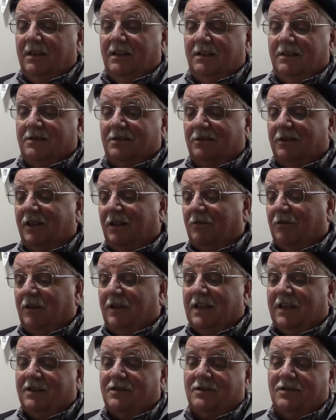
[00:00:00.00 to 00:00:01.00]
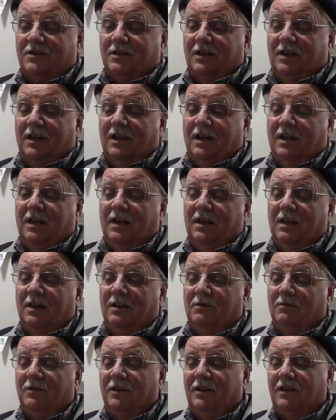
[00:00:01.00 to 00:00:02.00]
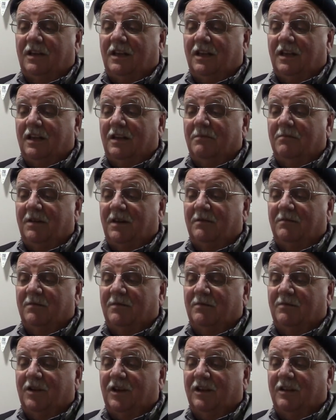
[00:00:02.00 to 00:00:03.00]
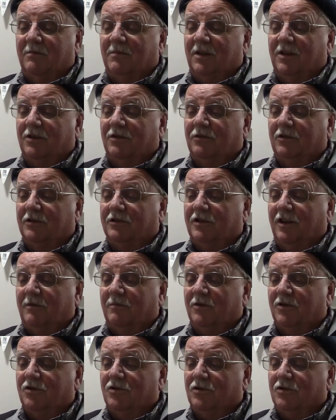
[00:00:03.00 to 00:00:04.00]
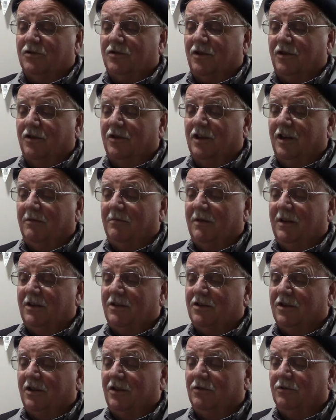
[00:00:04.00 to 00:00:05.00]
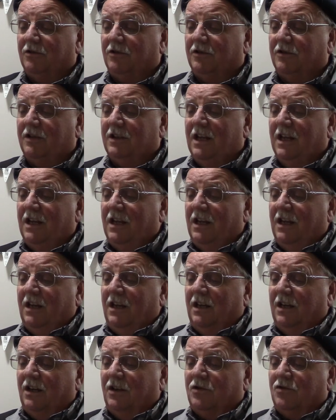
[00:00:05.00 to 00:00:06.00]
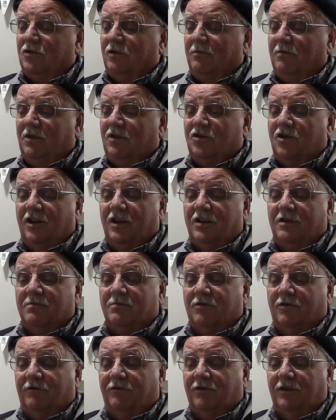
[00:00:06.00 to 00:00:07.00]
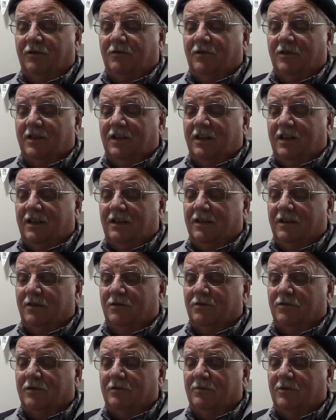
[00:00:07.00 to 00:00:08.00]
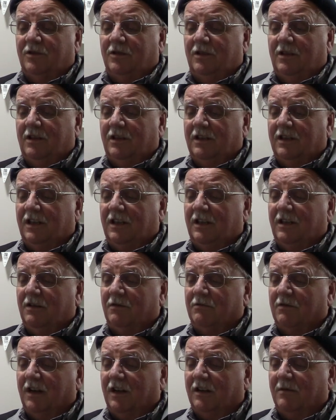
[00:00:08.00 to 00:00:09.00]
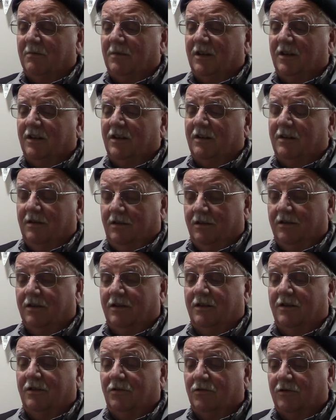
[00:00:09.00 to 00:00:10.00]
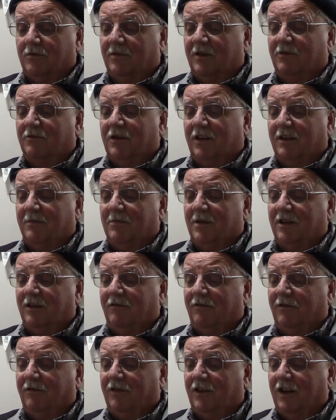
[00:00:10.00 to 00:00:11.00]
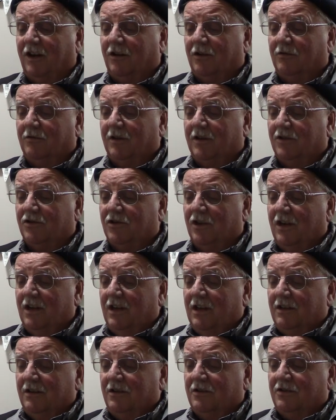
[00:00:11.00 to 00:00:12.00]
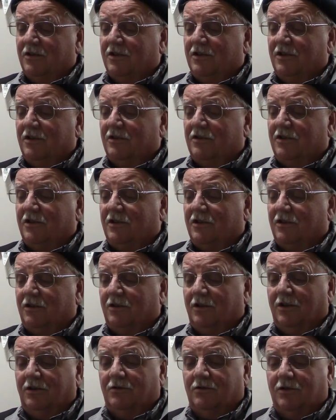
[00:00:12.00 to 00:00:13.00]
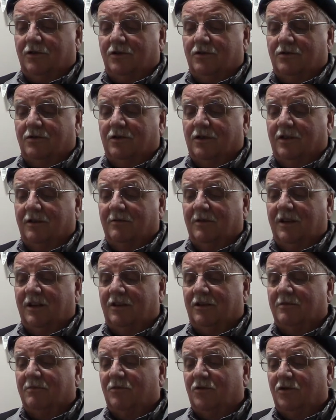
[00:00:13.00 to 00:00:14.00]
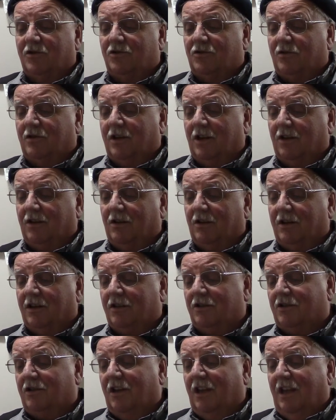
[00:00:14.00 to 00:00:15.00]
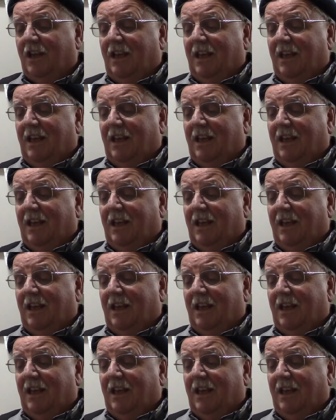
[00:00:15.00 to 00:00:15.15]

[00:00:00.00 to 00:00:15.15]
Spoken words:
So anyway, that's when the minimum recommended oil temperatures are not maintained, oil should be changed more frequently than normally recommended, than the normally recommended 50-hour range. This is necessary in order to eliminate the moisture that collects